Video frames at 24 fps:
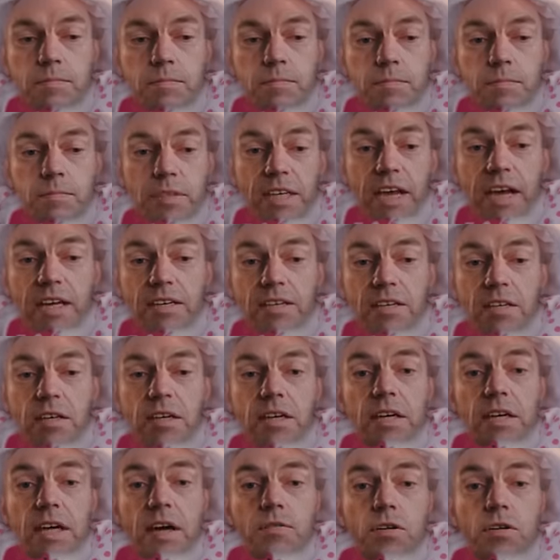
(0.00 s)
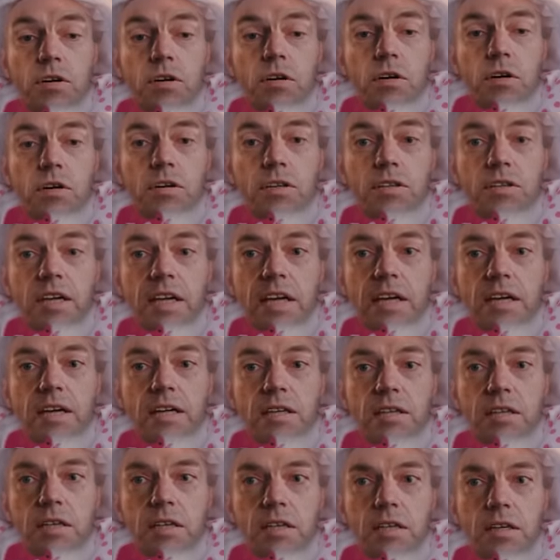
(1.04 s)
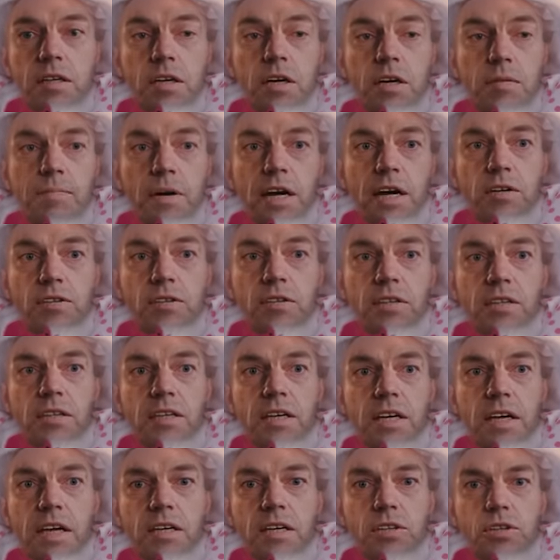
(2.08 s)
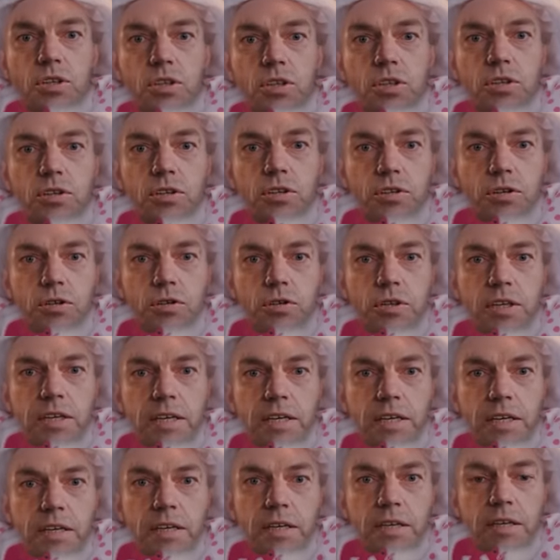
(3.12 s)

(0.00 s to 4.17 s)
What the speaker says: That and he never learnt anything about the ancient Greeks.